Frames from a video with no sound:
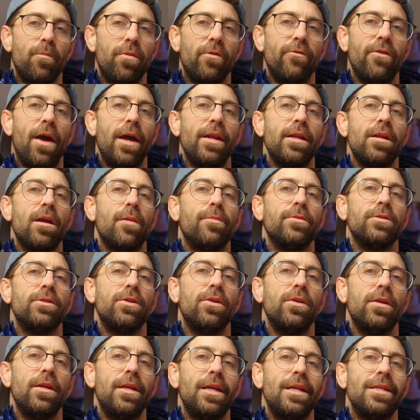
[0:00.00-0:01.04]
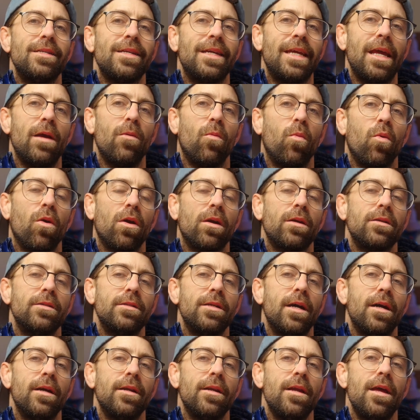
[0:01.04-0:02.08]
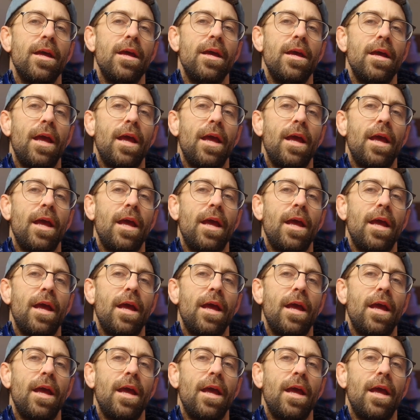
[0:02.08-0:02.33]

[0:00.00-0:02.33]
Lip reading: provide an opportunity to get work done